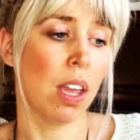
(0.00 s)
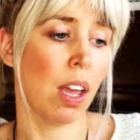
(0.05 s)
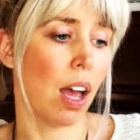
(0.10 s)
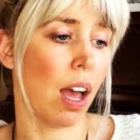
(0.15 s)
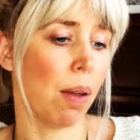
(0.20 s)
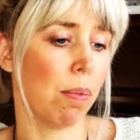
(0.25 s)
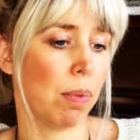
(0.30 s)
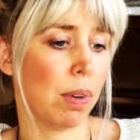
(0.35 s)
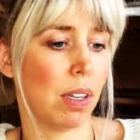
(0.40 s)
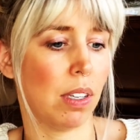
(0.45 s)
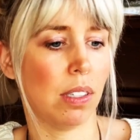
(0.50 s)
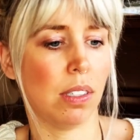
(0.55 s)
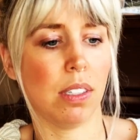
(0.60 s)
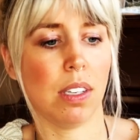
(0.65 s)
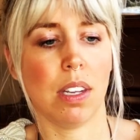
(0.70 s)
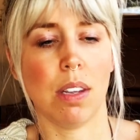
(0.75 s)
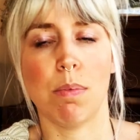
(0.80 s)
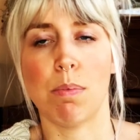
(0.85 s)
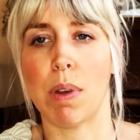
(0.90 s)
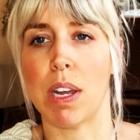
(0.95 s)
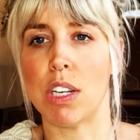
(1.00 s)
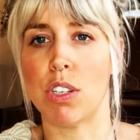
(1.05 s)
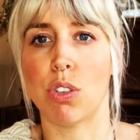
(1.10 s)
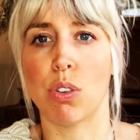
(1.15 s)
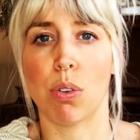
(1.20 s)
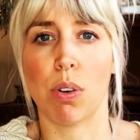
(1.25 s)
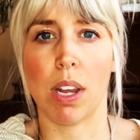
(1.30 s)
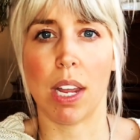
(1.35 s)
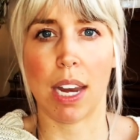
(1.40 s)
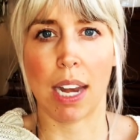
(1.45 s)
I'm going to see my
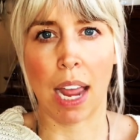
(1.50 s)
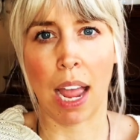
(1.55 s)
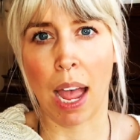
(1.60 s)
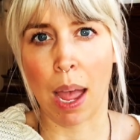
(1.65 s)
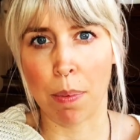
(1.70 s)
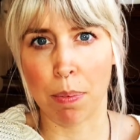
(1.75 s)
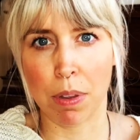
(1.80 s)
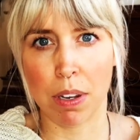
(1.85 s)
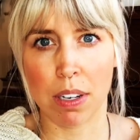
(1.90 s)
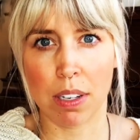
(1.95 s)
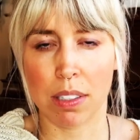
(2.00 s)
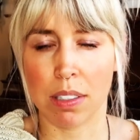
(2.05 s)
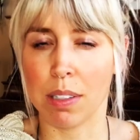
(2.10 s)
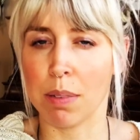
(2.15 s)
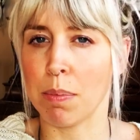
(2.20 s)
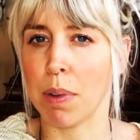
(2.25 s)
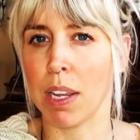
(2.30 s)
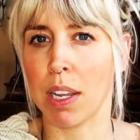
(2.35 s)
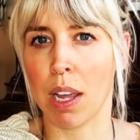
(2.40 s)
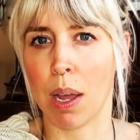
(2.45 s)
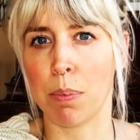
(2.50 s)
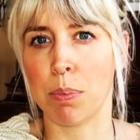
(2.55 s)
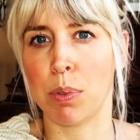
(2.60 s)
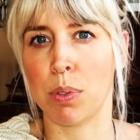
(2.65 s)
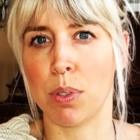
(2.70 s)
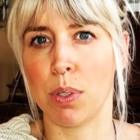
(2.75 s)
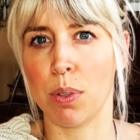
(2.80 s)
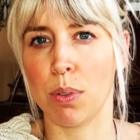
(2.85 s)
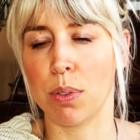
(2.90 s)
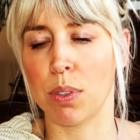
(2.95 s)
joy and happiness in my cup
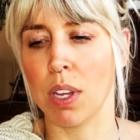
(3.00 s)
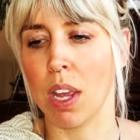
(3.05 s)
suits.